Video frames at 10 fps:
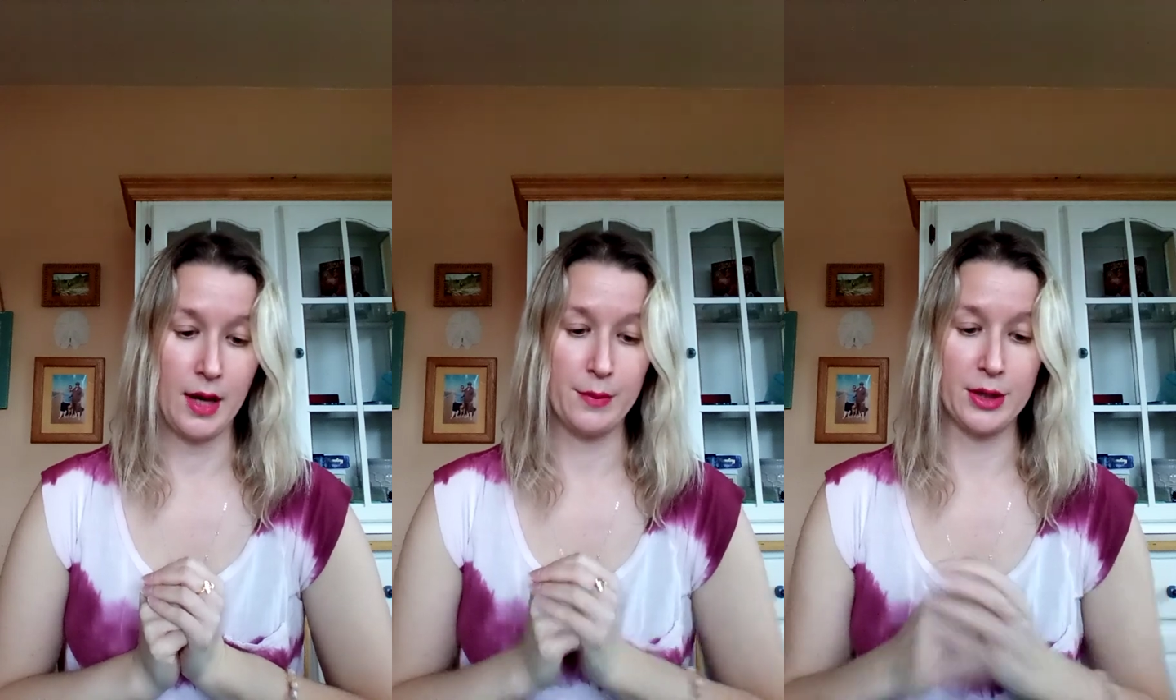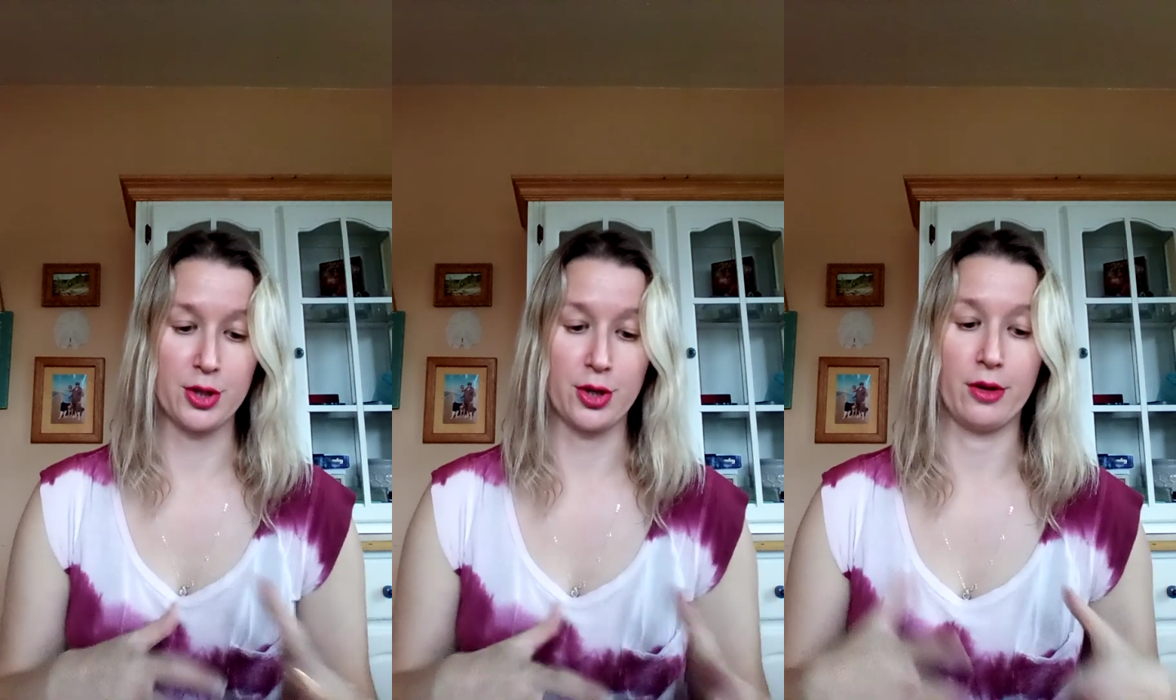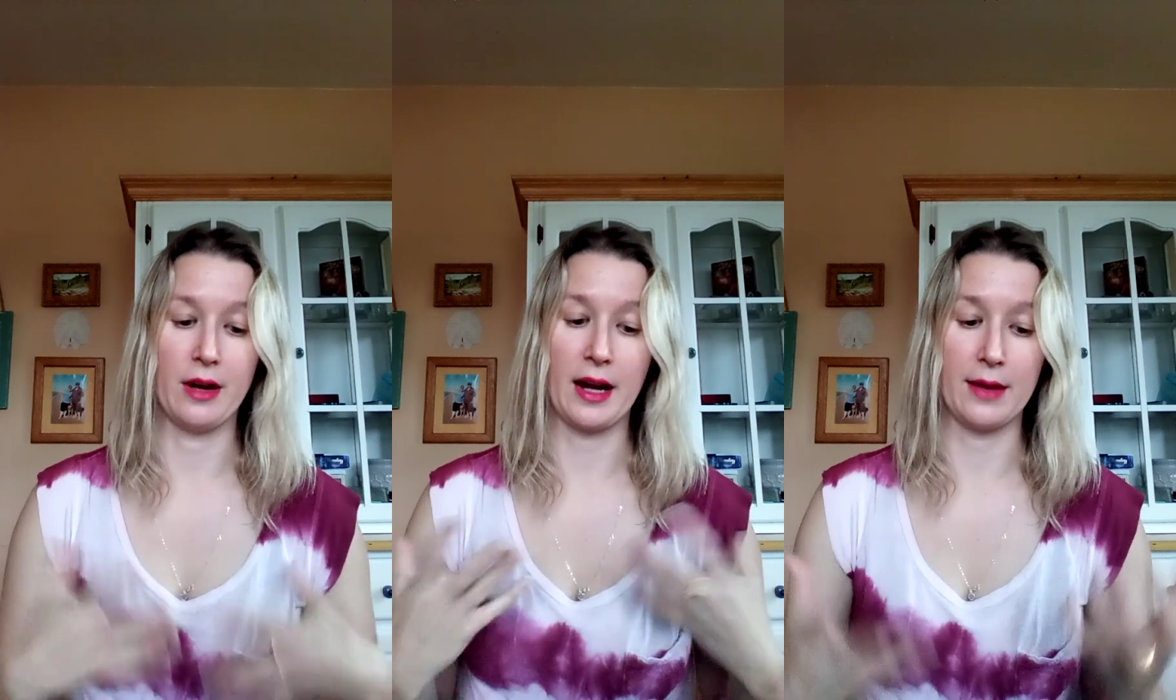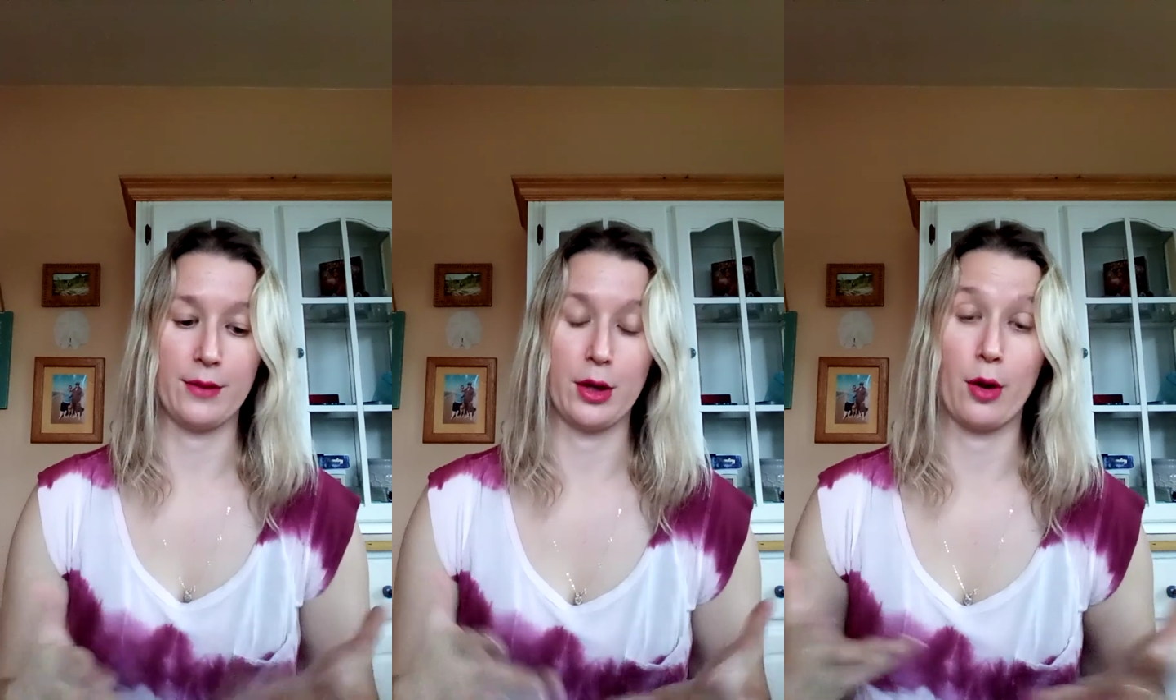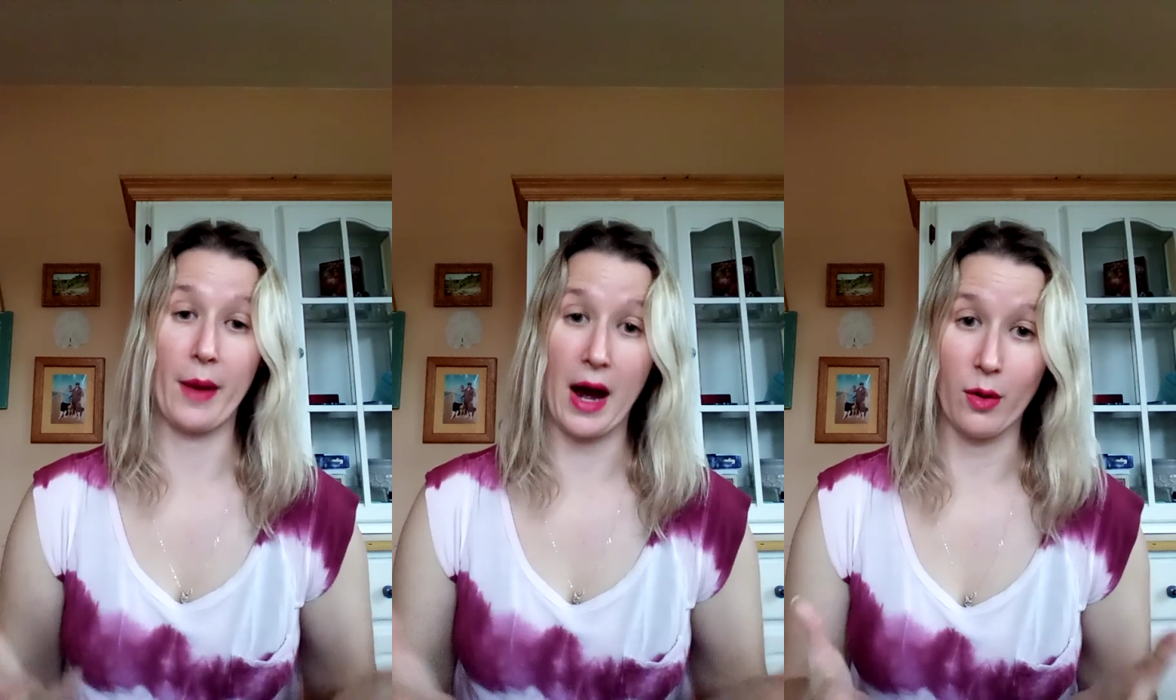be sure you're not giving your
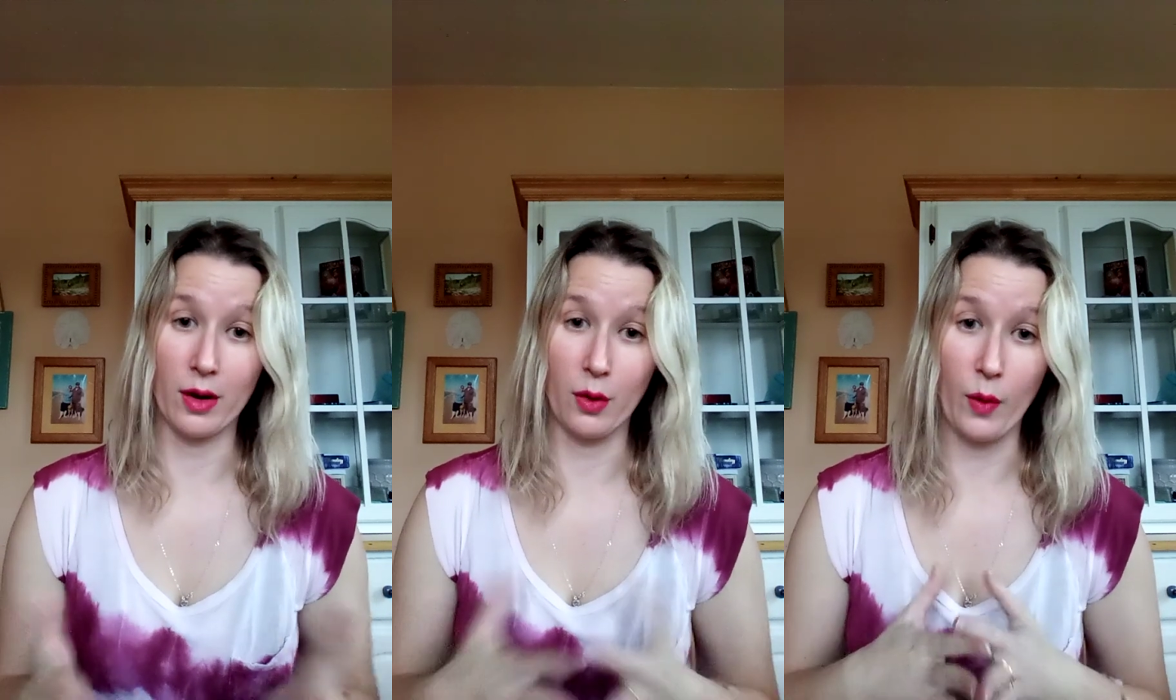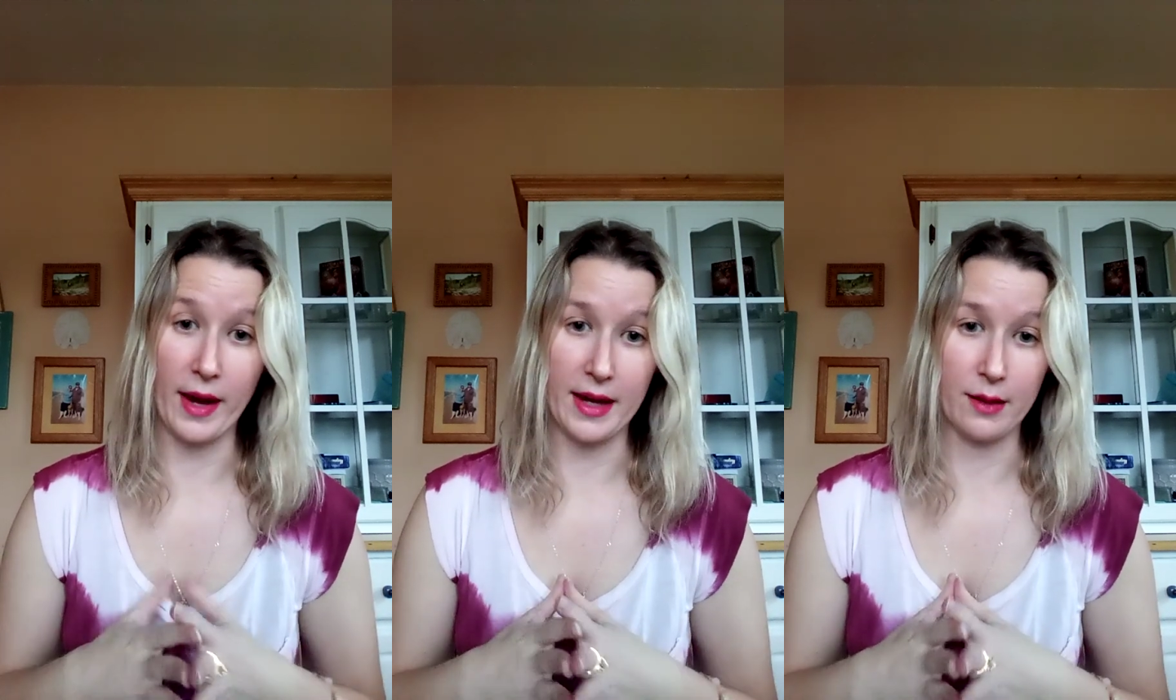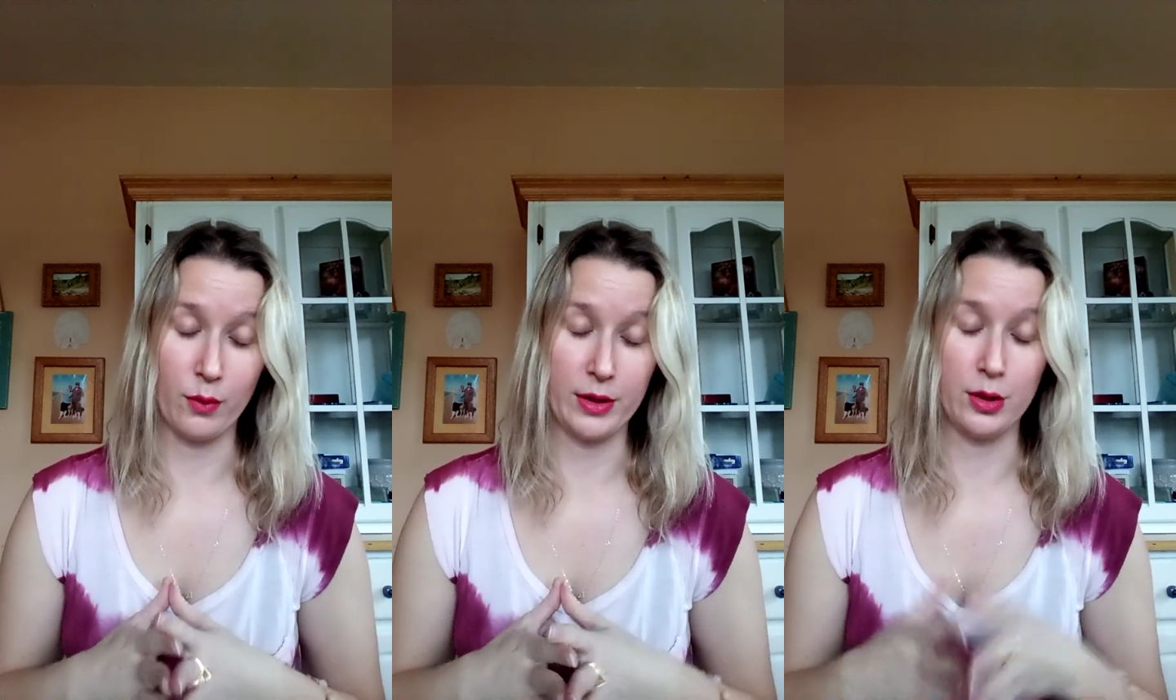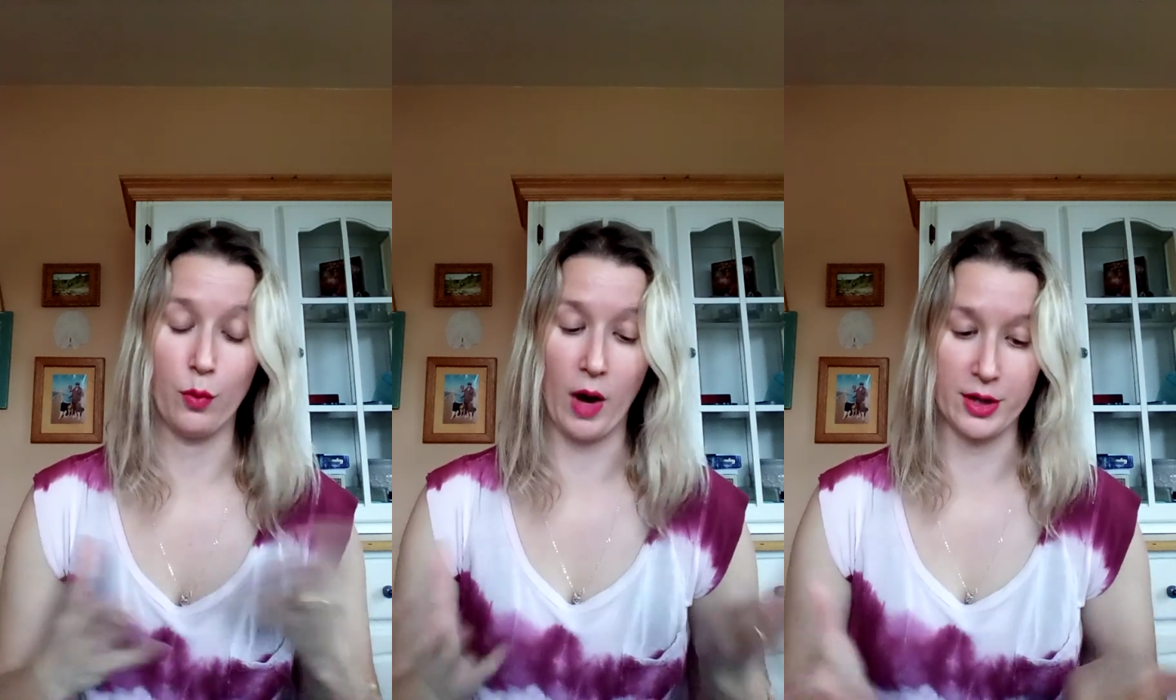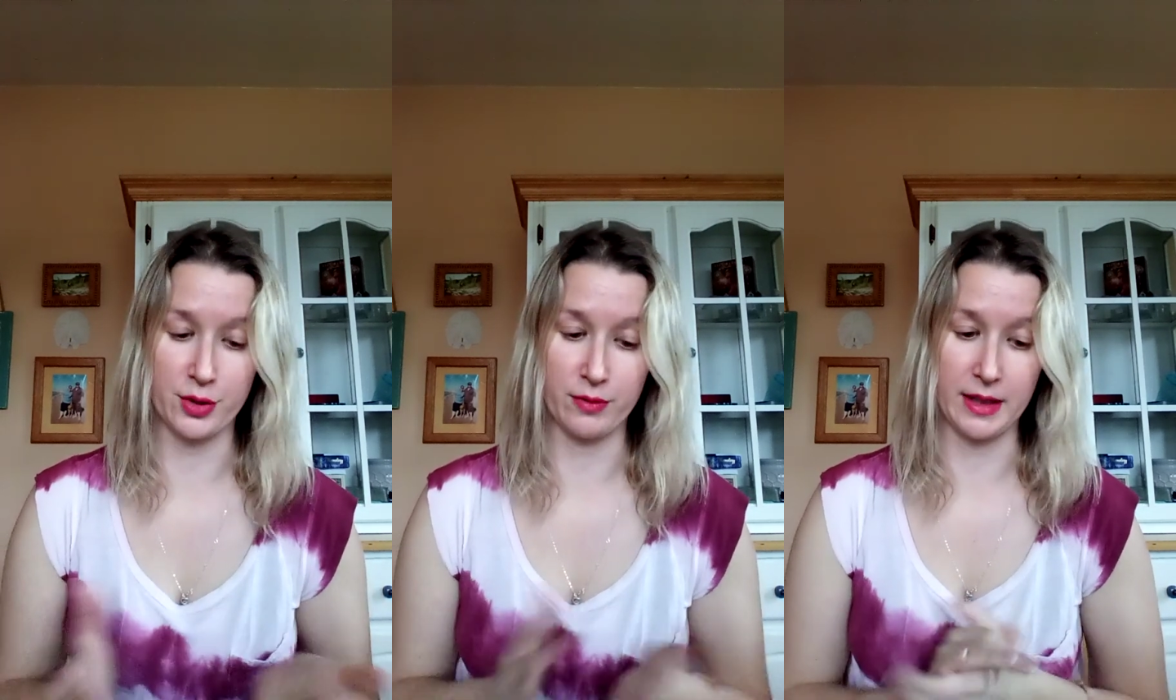power away when you
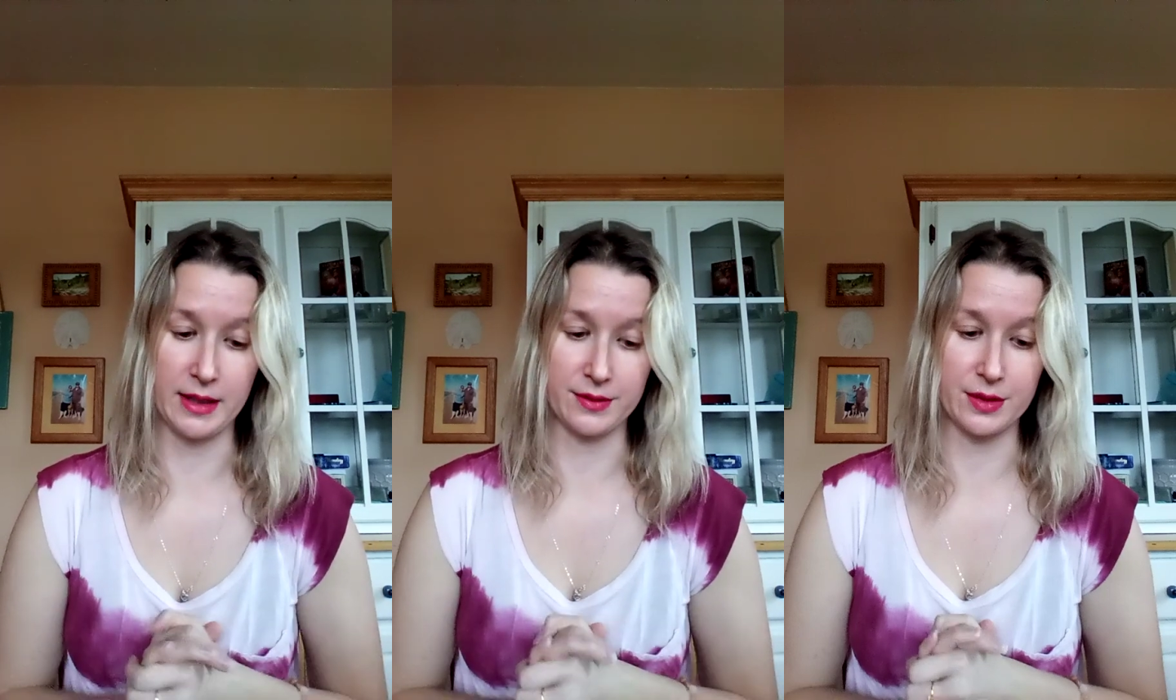watch readings,